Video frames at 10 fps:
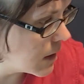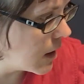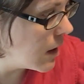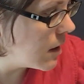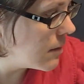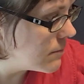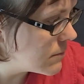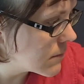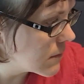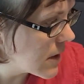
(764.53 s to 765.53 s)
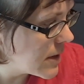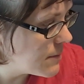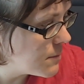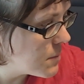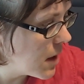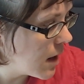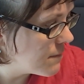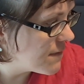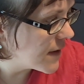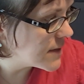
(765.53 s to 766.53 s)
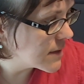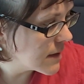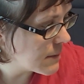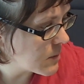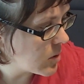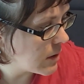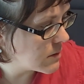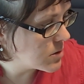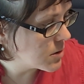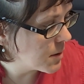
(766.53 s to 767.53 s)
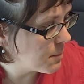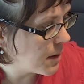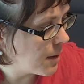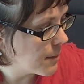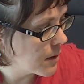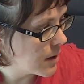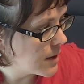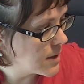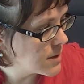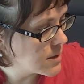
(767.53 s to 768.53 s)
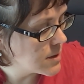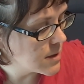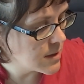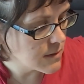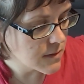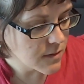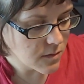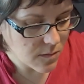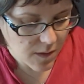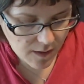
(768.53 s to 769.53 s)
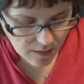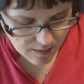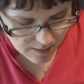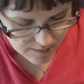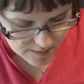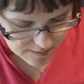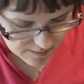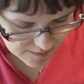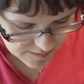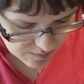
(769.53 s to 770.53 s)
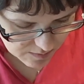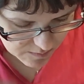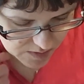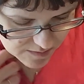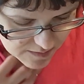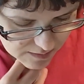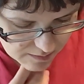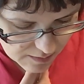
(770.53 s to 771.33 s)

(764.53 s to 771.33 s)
I'm finding that I'm quite enjoying pomegranate, and so I got this one, which is called